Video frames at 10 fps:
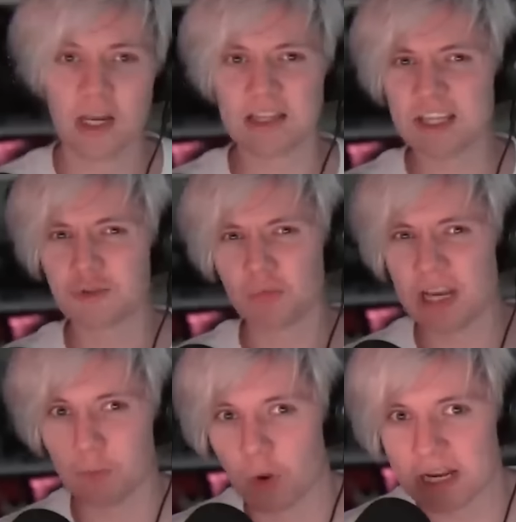Like this really
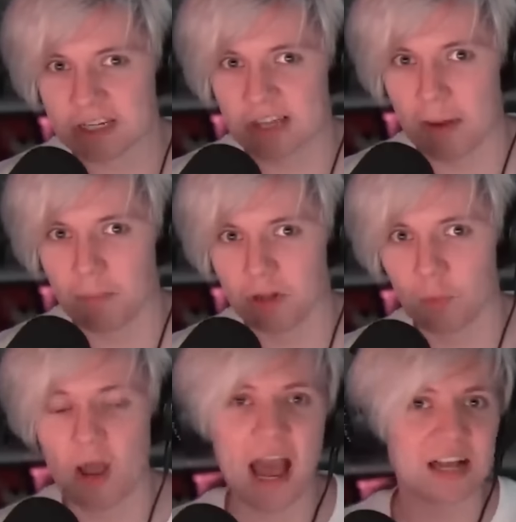weird example
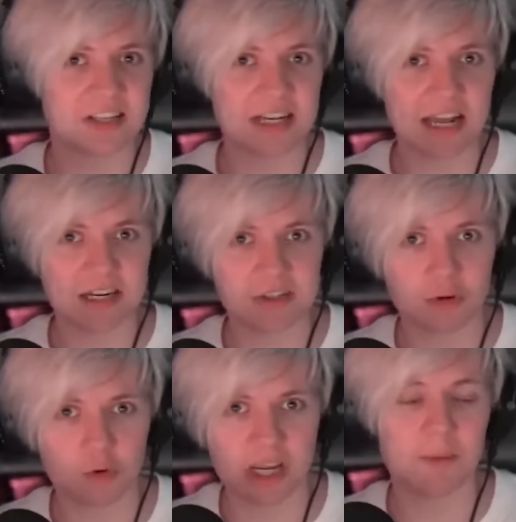where Azzyland is
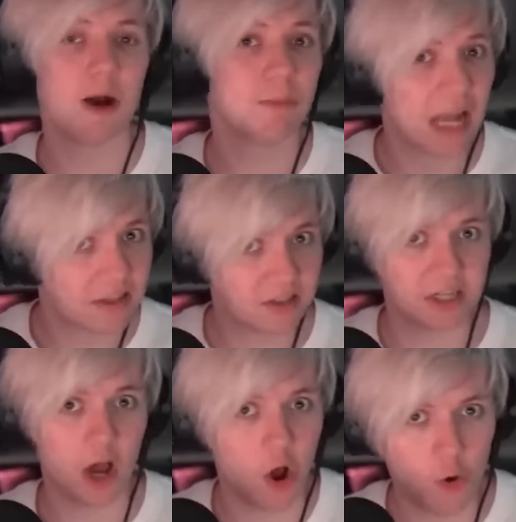talking about plants in
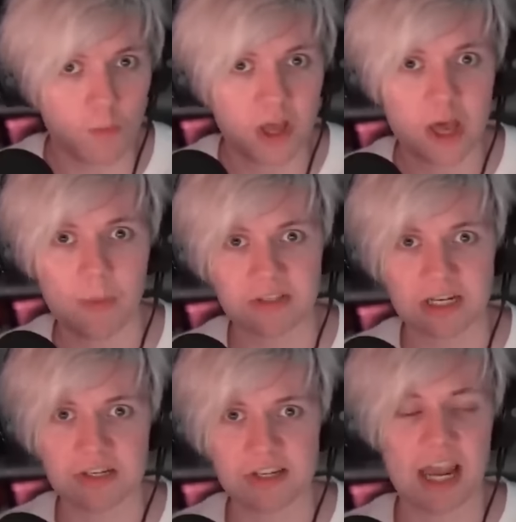her home, basically
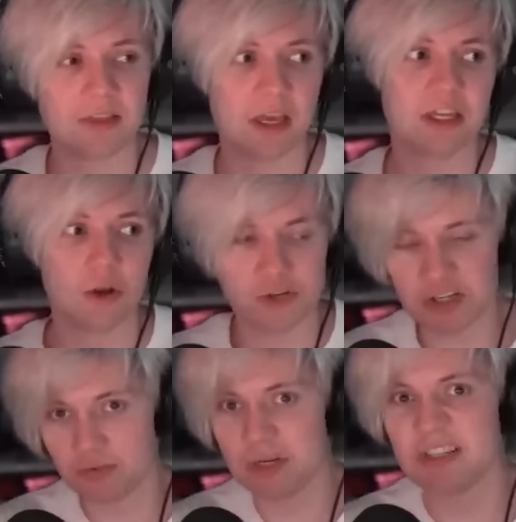saying that, you know, she
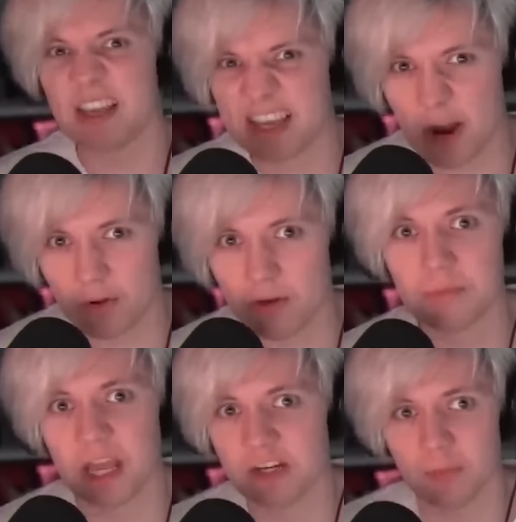doesn't really take care of them. They
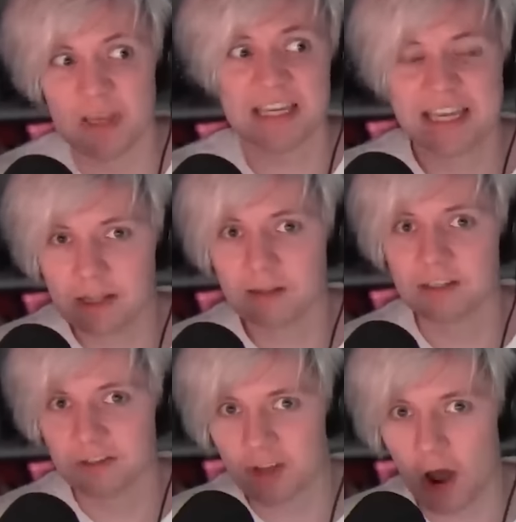end up being killed
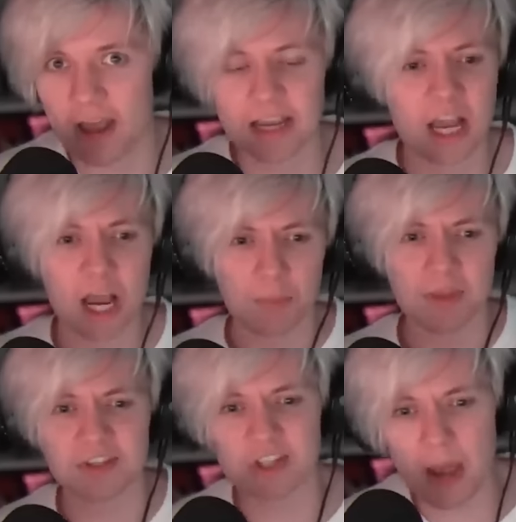and dying. But then
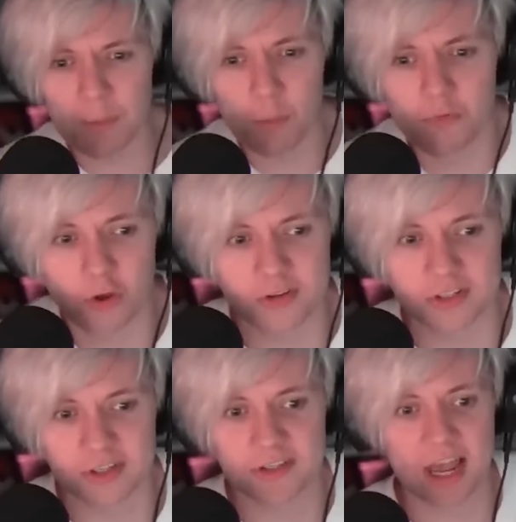Sniper Wolf goes on
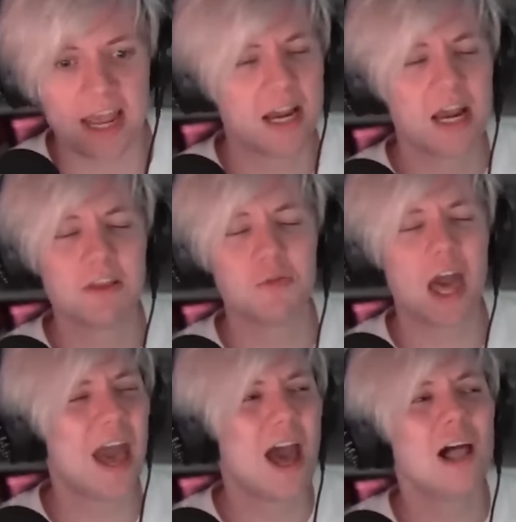to say that
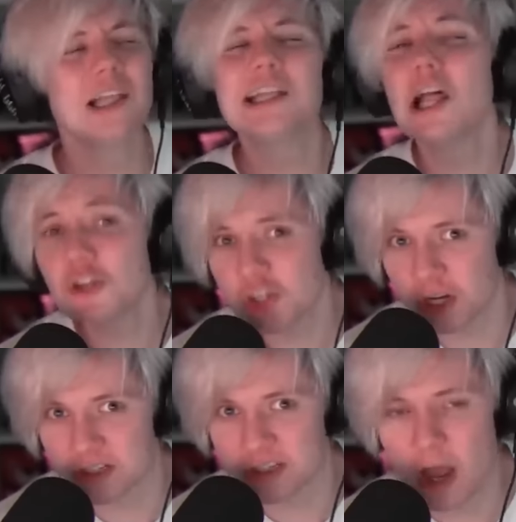they're
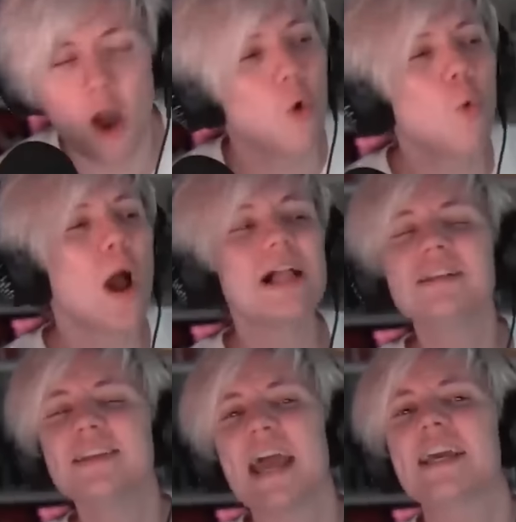luscious, well
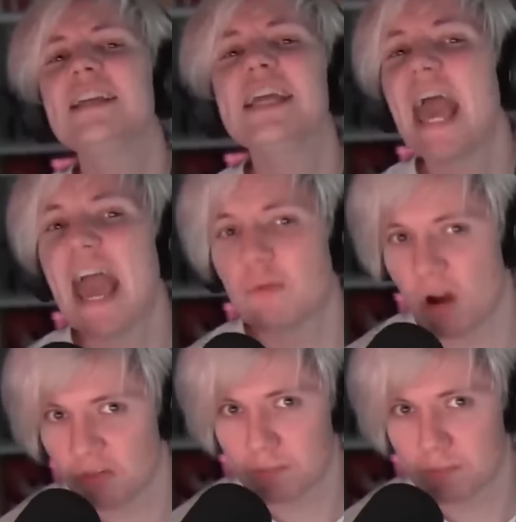taken care of